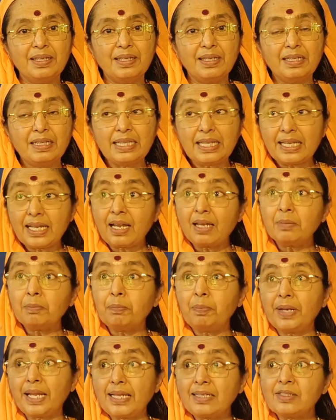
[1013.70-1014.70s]
They are
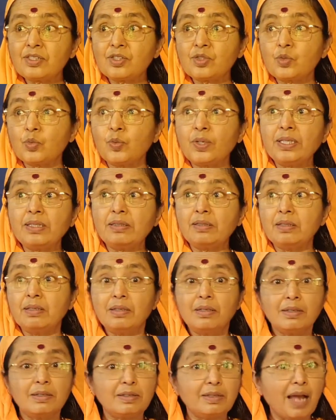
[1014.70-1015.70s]
blessed with
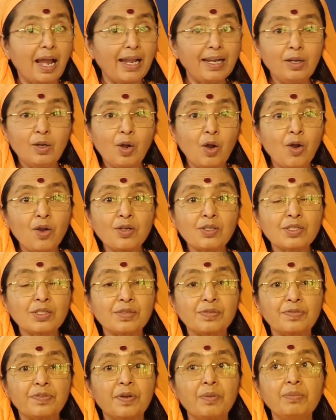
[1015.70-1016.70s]

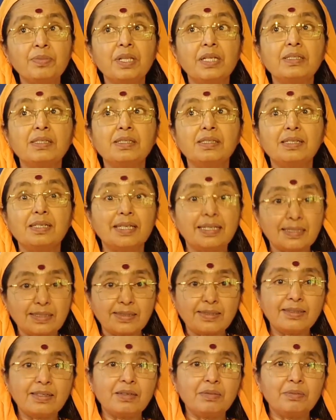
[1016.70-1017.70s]
dialogues from the
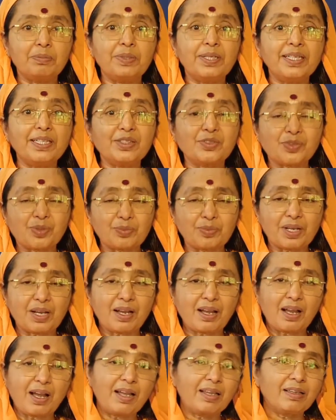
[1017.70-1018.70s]
celestial beings from the
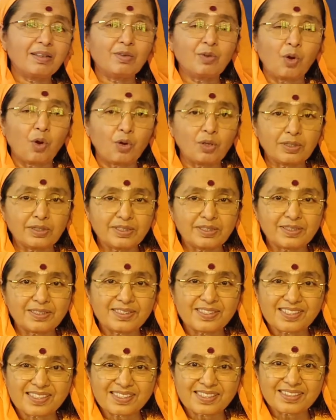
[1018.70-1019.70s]
higher
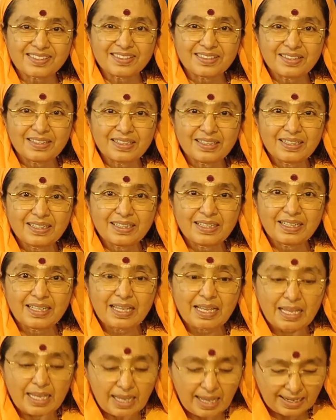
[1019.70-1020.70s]
altars.
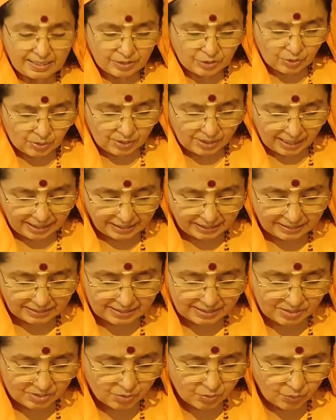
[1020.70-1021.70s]
And so like
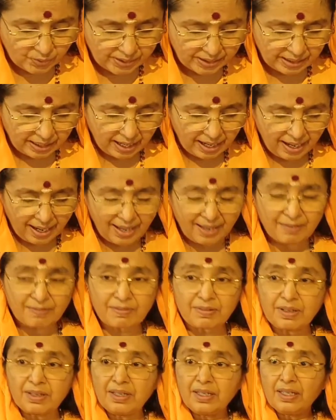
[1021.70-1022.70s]
this we
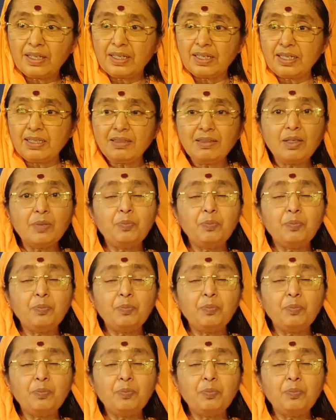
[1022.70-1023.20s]
have in the